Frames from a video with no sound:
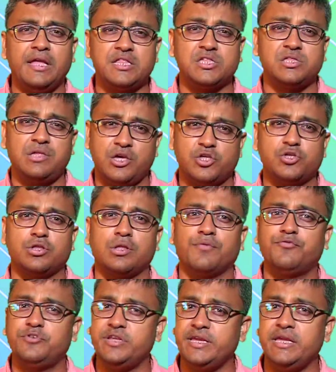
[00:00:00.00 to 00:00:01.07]
each section
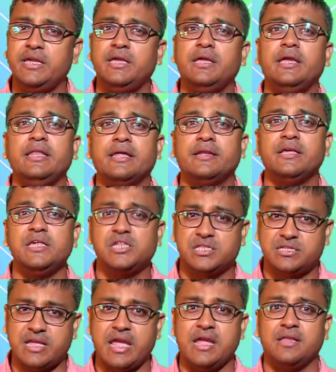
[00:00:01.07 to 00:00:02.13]
of tea in an
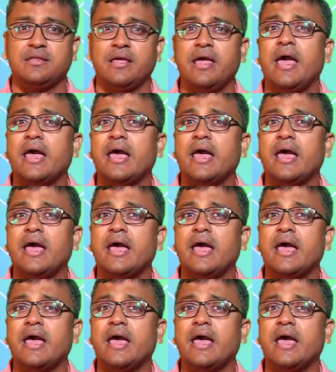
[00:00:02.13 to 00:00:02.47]
estate